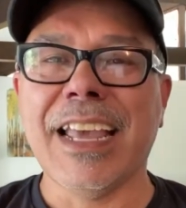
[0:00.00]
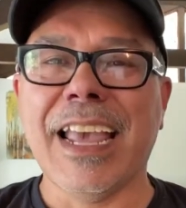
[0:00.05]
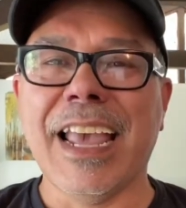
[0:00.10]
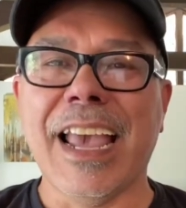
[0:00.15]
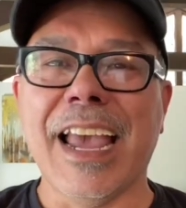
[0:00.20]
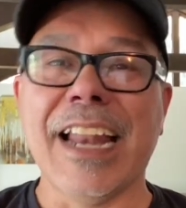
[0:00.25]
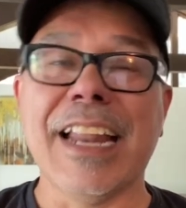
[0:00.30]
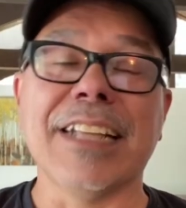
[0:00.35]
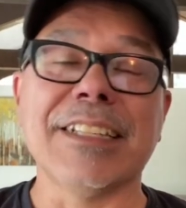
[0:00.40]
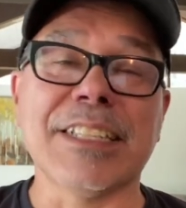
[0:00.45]

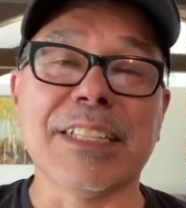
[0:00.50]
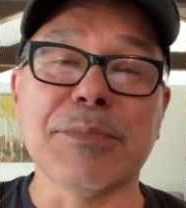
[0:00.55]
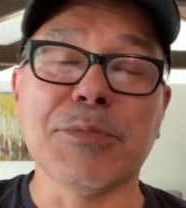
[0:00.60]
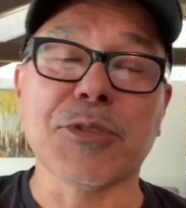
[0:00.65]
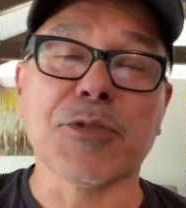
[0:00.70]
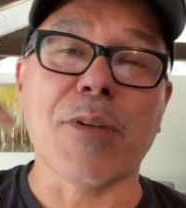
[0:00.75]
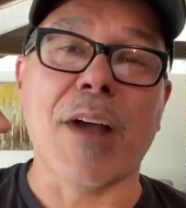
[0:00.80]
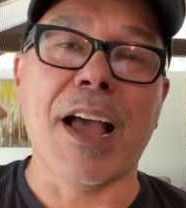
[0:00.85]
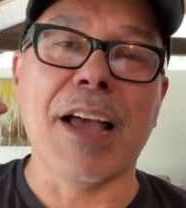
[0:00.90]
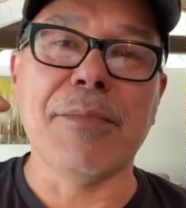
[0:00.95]
And hit
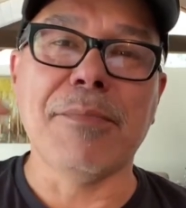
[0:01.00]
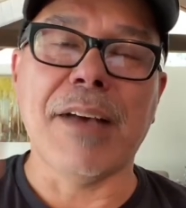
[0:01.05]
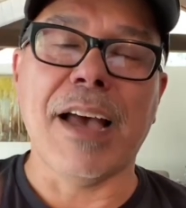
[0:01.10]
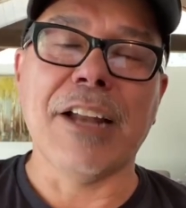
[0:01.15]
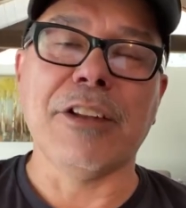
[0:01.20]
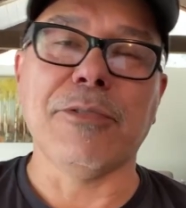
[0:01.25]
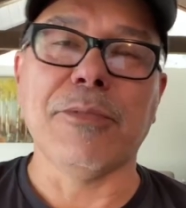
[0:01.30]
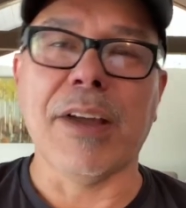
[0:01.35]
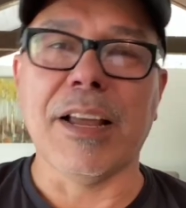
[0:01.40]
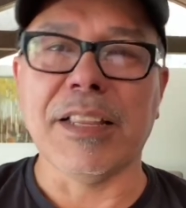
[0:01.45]
subscribe.
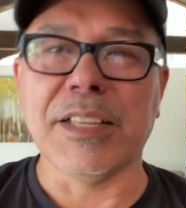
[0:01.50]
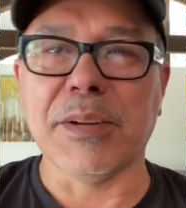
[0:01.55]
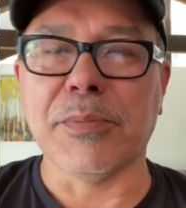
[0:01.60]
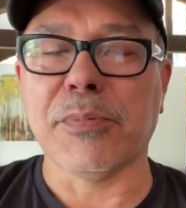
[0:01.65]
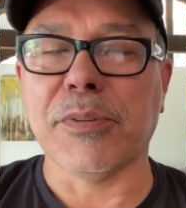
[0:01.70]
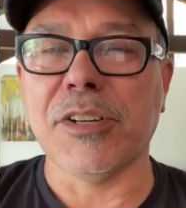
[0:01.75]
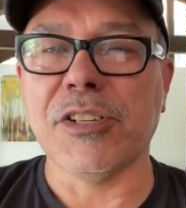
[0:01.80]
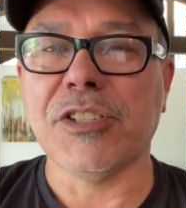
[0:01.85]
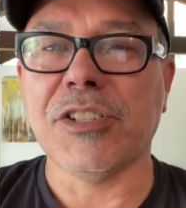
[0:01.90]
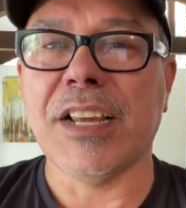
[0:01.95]
I'd greatly
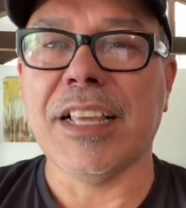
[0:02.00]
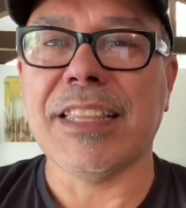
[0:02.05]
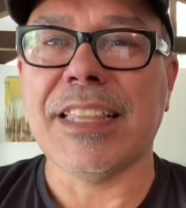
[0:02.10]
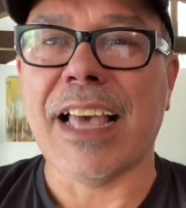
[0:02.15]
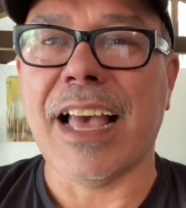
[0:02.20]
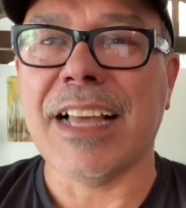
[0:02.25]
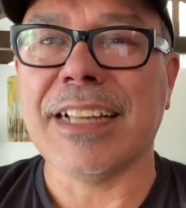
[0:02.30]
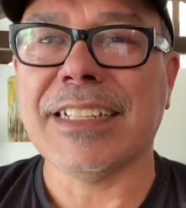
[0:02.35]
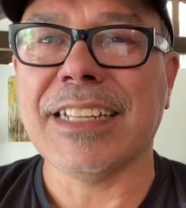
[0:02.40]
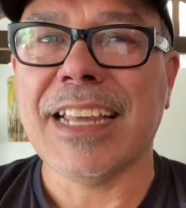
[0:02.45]
appreciate
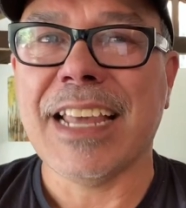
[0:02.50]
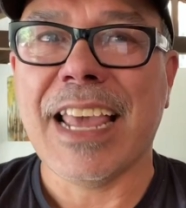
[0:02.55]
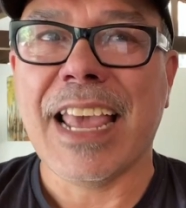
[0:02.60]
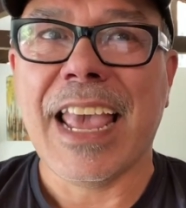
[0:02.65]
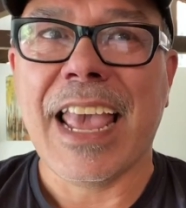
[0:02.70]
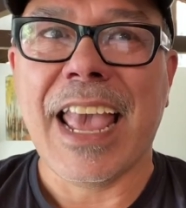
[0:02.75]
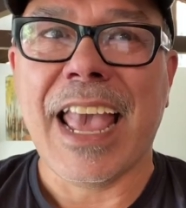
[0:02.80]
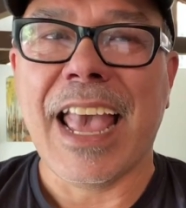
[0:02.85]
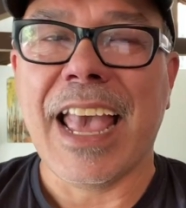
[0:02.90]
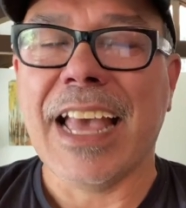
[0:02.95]
that.
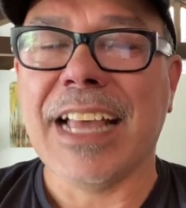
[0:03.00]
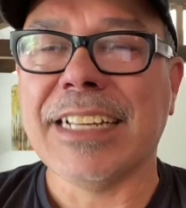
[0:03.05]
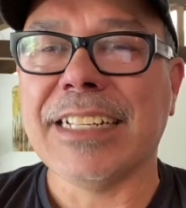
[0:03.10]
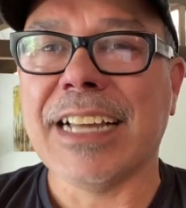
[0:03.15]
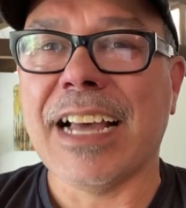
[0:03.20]
And